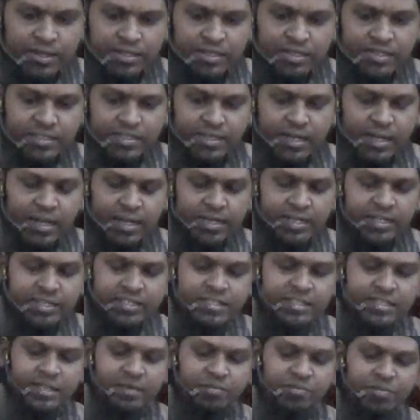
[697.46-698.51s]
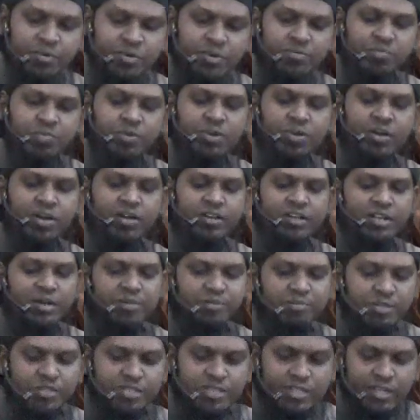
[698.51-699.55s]
There's a hadith in both Bukhari
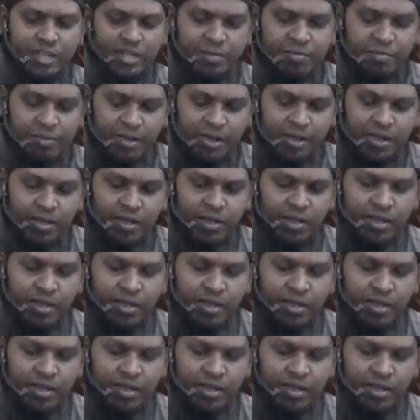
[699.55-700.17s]
and Muslim